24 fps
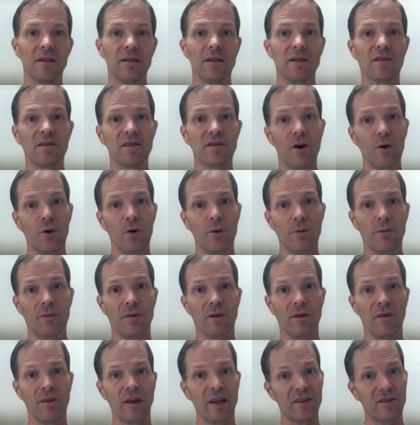So
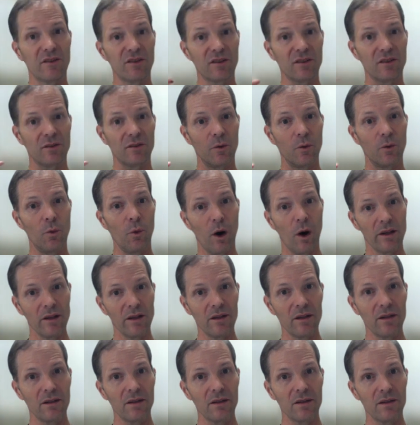that's
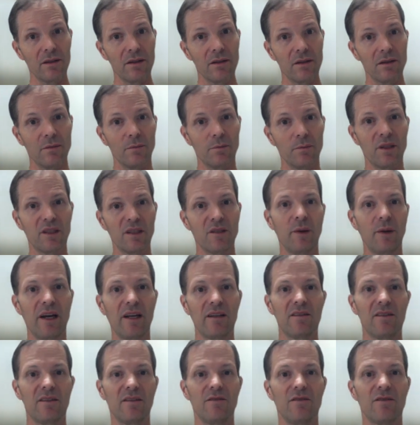one
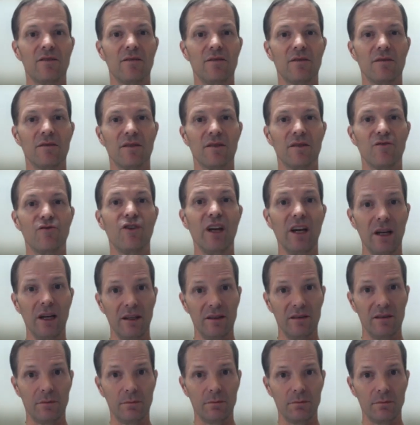perspective,
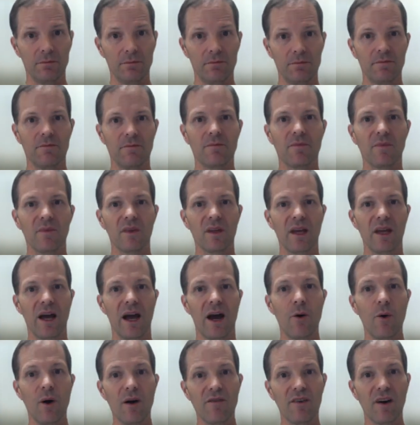realism.
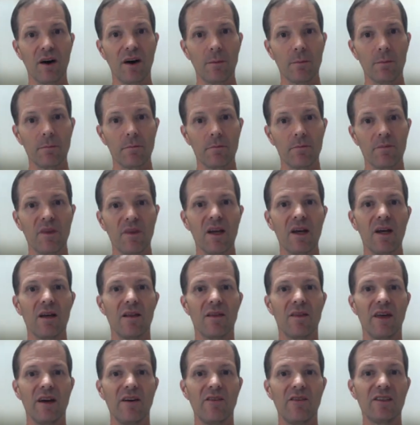However,
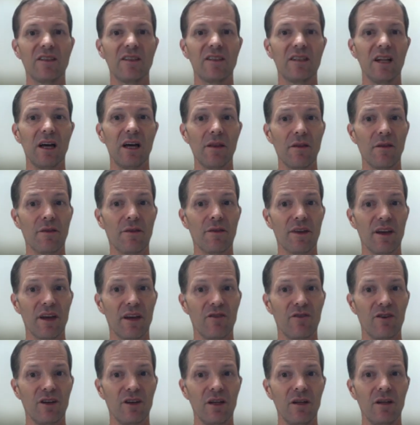there is another
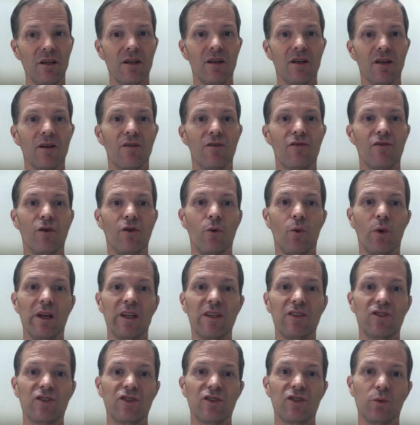theory through
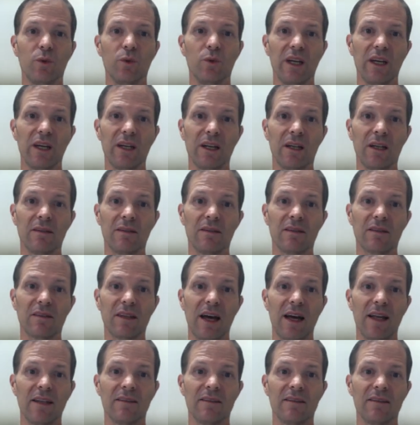which we can
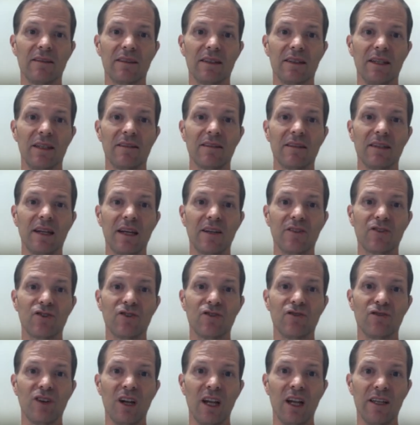understand international
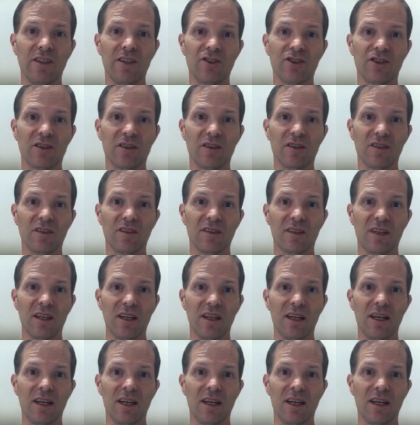relations,